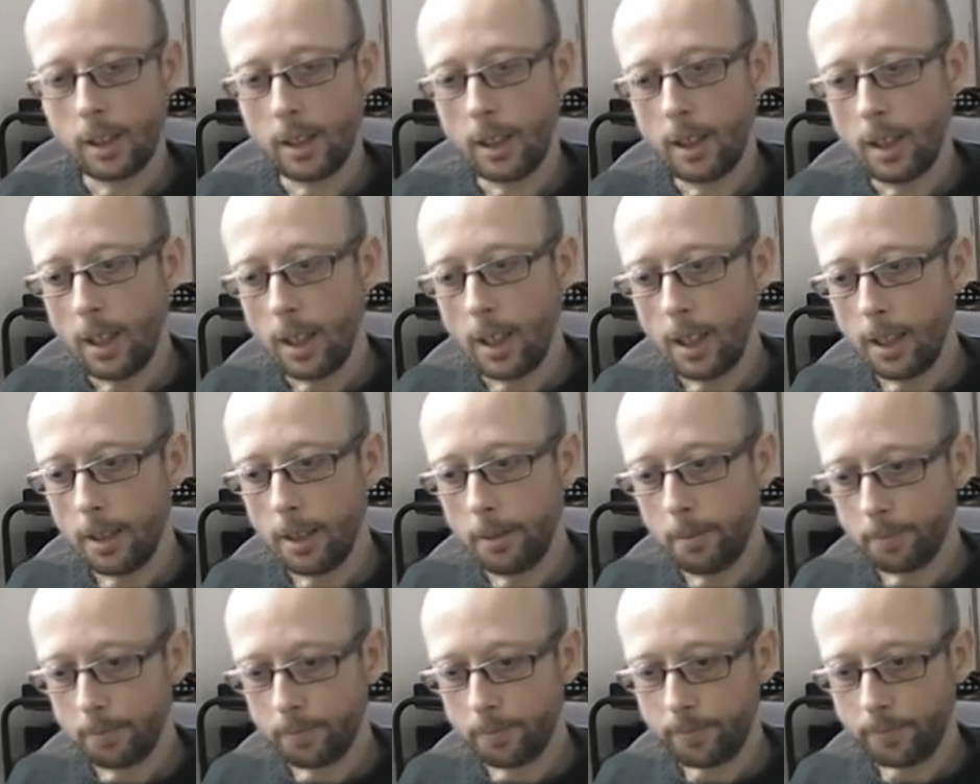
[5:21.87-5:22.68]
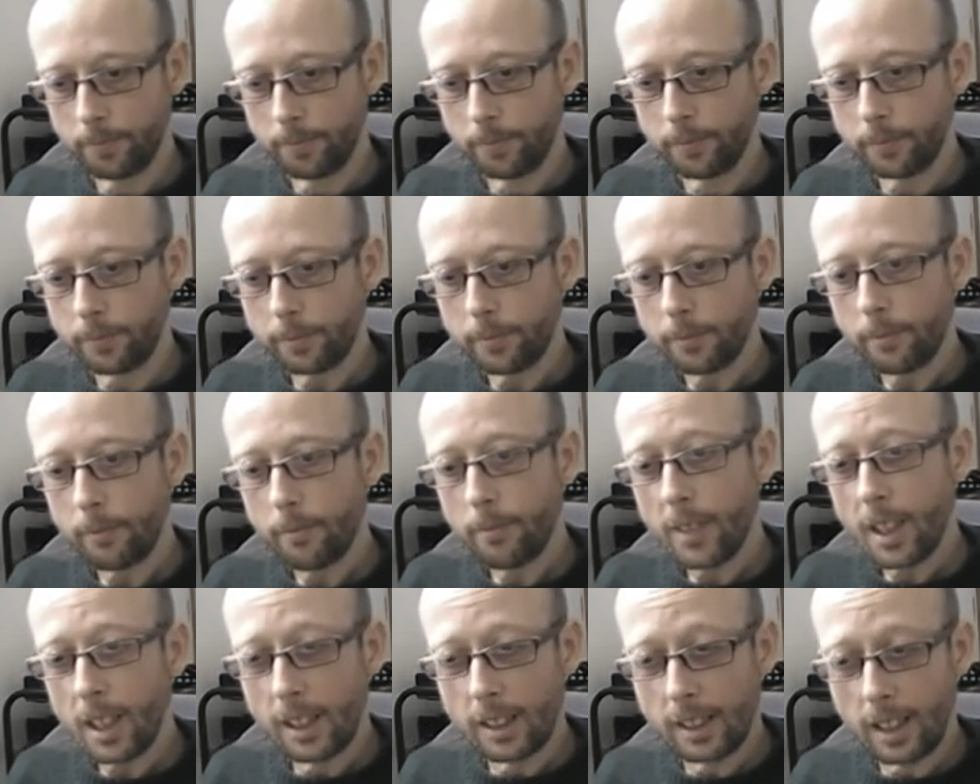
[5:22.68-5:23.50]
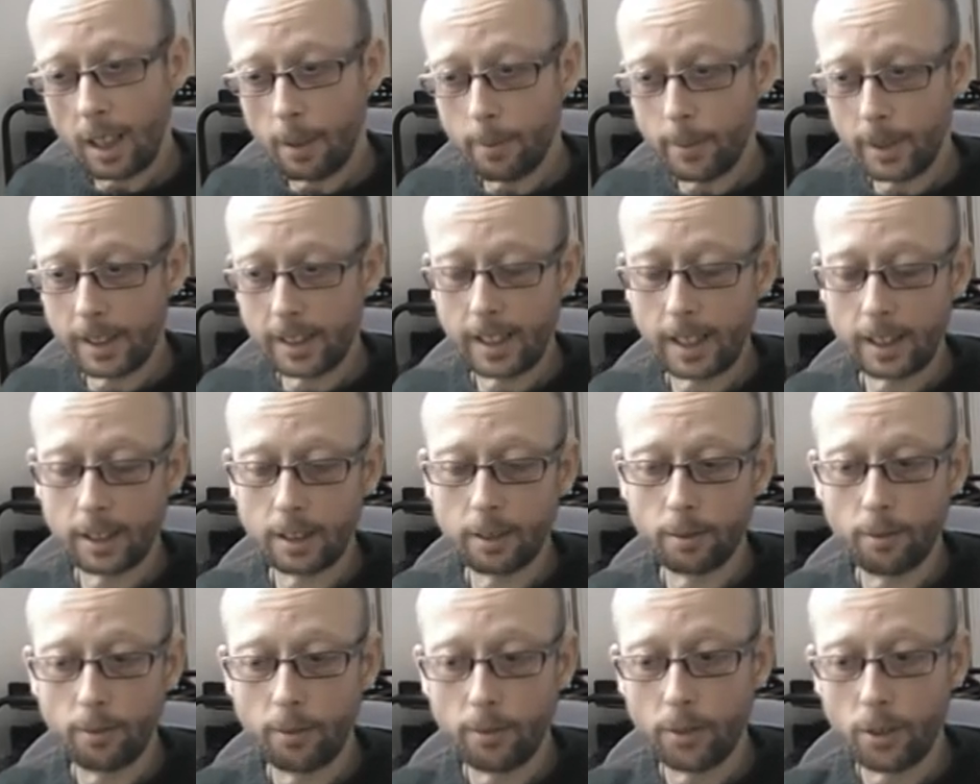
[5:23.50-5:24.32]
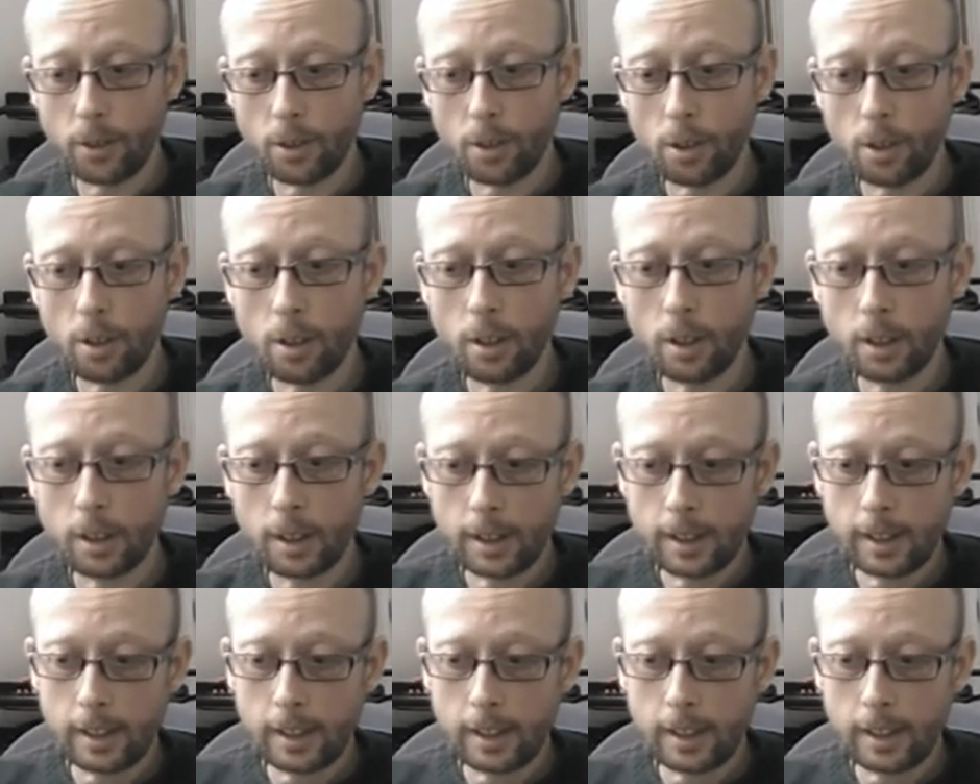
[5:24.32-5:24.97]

So that would be session 4.